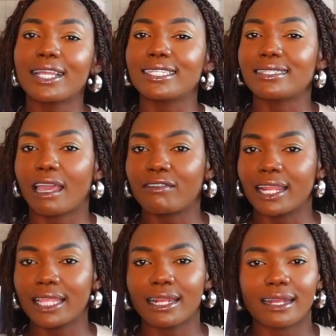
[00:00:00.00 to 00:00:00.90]
is
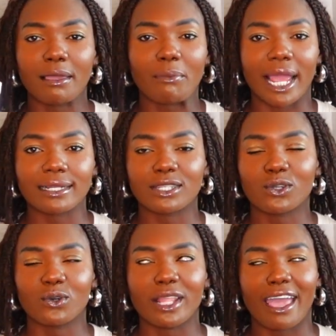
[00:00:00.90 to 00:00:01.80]
definitely not a
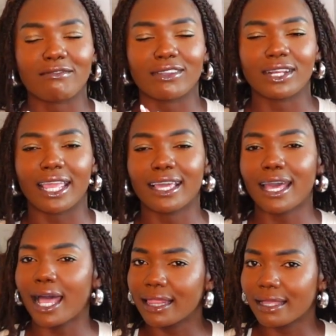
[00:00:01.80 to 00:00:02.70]
practical everyday
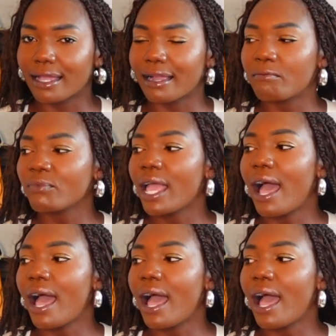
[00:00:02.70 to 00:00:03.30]
color,